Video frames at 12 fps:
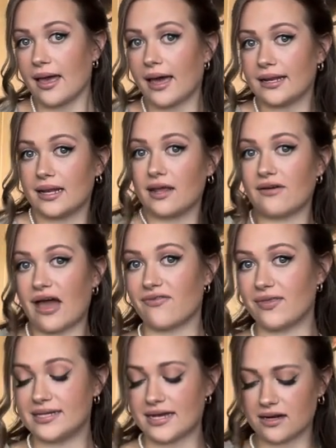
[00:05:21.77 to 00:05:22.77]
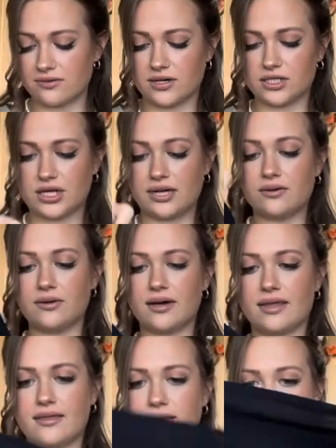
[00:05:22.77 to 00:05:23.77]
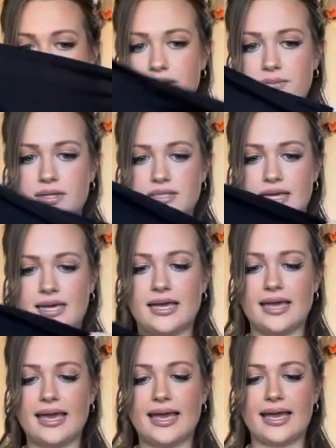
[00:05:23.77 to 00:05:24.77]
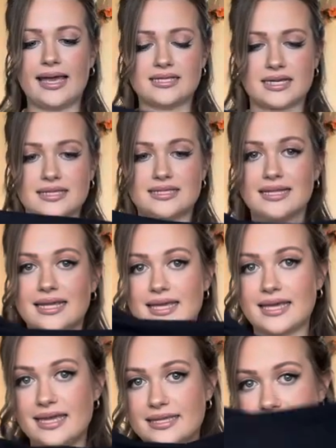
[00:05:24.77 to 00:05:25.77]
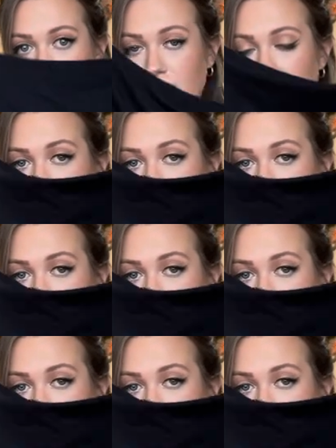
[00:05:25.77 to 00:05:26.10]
And I love having décolletage out. I think that's really pretty. It's like a slinky, silky